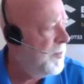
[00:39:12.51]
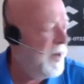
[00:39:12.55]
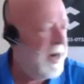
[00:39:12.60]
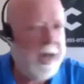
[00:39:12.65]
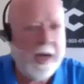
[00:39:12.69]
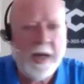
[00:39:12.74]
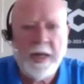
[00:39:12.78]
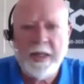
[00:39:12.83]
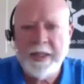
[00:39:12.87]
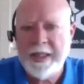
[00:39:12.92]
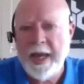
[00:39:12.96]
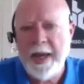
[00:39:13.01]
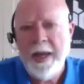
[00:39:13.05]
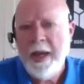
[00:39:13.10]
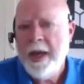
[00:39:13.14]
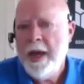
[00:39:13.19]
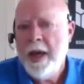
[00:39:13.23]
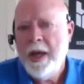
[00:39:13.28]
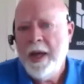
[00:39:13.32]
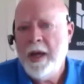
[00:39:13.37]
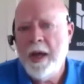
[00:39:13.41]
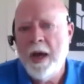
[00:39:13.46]
but I'm going to say,
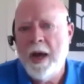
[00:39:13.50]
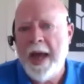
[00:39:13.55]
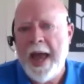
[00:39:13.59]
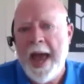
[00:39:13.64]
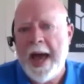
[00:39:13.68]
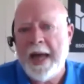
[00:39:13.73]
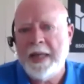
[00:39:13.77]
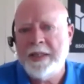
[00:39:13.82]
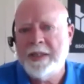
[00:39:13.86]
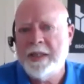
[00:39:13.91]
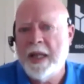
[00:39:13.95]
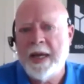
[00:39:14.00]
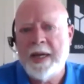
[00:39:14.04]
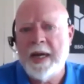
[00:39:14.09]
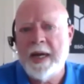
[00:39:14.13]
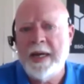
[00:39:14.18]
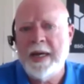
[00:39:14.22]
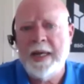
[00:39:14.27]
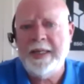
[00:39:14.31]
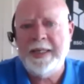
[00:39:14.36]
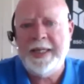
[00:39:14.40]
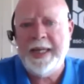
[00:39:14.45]
ads like
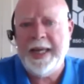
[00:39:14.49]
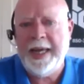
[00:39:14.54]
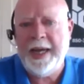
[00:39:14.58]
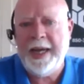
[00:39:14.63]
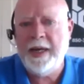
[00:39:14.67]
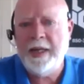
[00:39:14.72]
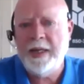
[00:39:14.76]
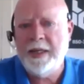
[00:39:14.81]
on Indeed.